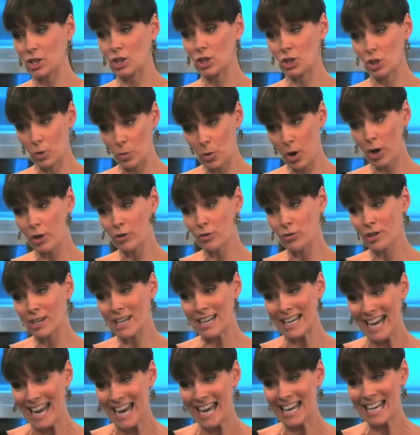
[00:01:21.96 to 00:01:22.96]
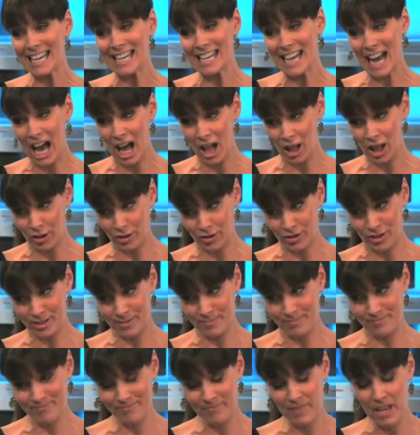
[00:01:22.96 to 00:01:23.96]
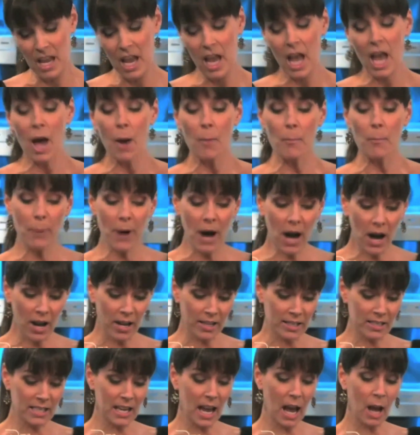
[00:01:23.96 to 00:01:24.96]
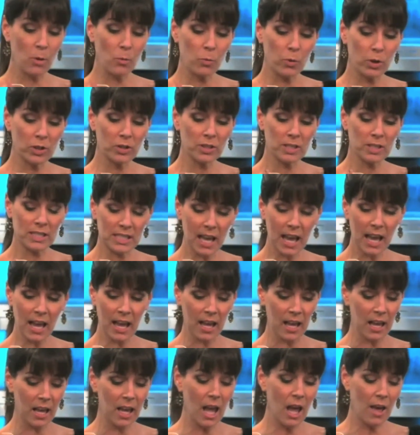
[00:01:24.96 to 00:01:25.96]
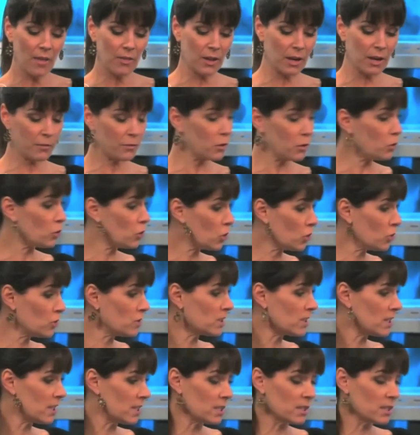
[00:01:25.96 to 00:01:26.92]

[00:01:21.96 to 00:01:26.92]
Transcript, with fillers: It's $280. But I will say that if you use